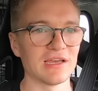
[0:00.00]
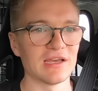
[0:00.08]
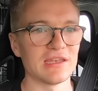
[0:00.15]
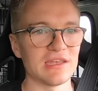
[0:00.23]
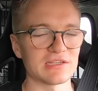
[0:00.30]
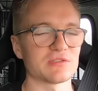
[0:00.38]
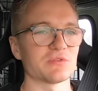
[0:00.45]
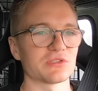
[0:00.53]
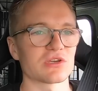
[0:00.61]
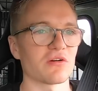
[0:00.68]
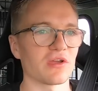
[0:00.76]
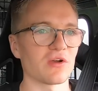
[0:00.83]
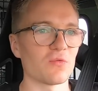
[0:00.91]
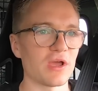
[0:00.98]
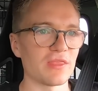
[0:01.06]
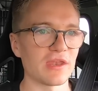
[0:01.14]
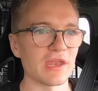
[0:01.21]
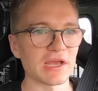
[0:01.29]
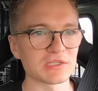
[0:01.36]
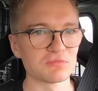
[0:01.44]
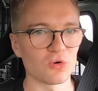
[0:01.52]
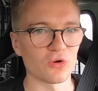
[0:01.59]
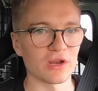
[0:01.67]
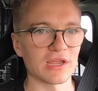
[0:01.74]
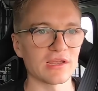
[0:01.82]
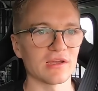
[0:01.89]
Nissa was going away the next
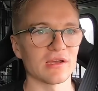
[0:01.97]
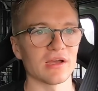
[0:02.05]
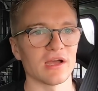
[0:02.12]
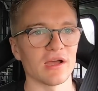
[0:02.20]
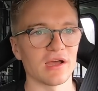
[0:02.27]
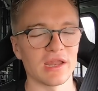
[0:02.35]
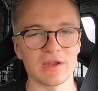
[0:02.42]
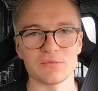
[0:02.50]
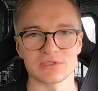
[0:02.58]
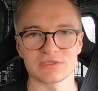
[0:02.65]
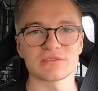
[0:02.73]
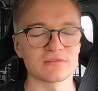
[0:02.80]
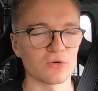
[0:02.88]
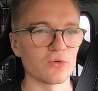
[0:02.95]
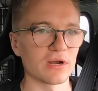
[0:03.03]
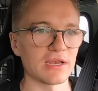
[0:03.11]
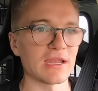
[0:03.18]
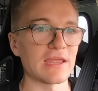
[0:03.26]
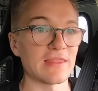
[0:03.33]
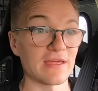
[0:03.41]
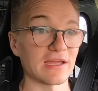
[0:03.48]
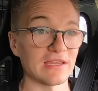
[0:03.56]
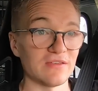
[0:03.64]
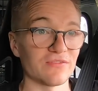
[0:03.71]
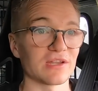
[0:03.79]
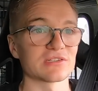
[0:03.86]
morning, and it was already late that
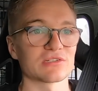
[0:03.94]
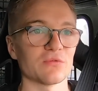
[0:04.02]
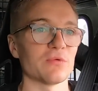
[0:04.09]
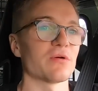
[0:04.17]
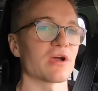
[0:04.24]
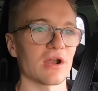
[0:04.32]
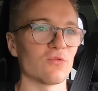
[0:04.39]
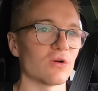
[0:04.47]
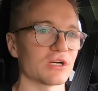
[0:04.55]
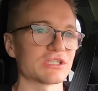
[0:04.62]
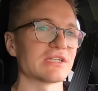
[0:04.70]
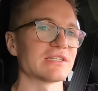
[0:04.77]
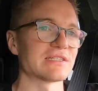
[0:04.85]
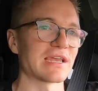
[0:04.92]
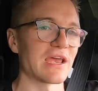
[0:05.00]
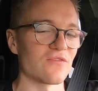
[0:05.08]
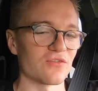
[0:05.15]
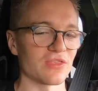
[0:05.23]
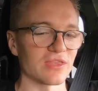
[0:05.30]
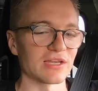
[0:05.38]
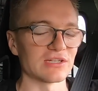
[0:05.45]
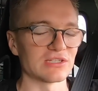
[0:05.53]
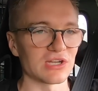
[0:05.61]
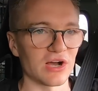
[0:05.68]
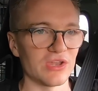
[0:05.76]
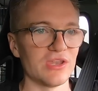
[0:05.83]
evening, so we were kind of rushing to get everything
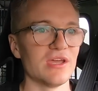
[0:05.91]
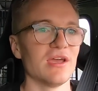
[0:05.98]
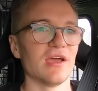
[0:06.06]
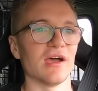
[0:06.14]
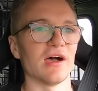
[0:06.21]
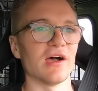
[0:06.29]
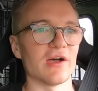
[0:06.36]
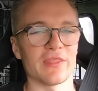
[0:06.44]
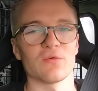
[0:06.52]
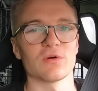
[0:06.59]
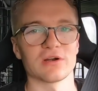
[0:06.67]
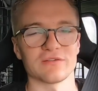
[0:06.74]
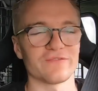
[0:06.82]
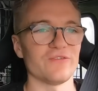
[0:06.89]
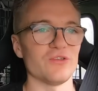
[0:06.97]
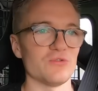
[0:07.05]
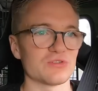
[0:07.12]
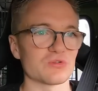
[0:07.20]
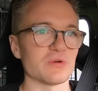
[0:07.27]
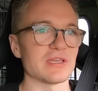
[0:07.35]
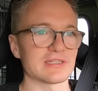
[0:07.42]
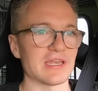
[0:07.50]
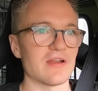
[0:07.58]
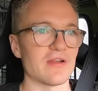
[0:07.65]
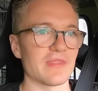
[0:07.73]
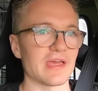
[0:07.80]
done, and there were a few tweaks
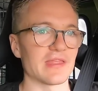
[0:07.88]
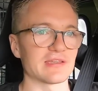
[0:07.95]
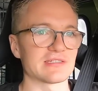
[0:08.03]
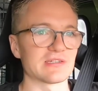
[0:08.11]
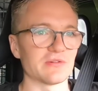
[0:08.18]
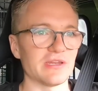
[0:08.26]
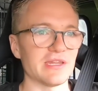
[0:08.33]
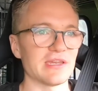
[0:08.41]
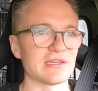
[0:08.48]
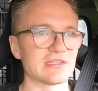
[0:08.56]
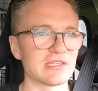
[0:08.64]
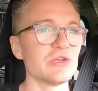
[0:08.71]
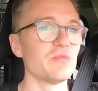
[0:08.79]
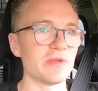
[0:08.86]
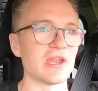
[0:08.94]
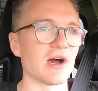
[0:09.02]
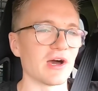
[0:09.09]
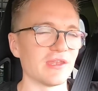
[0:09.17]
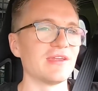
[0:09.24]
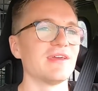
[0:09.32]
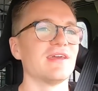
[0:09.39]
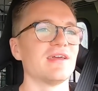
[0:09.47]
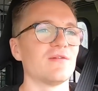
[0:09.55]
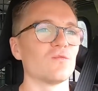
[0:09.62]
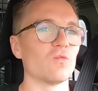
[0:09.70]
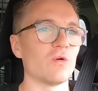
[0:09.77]
here and there that still needed to be done,
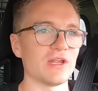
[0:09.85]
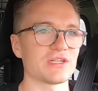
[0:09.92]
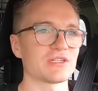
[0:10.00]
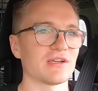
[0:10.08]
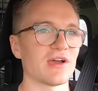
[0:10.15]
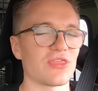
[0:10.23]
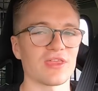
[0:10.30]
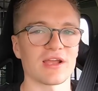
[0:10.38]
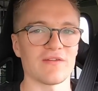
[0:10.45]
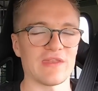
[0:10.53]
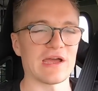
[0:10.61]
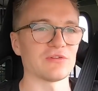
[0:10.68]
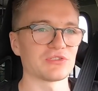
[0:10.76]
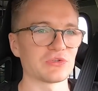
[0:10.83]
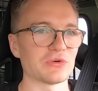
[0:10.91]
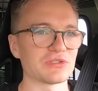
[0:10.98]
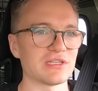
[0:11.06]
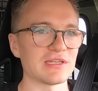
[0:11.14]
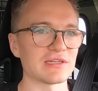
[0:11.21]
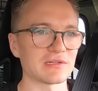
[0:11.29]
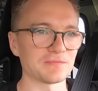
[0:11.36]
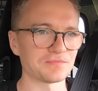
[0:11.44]
which I think are now sorted.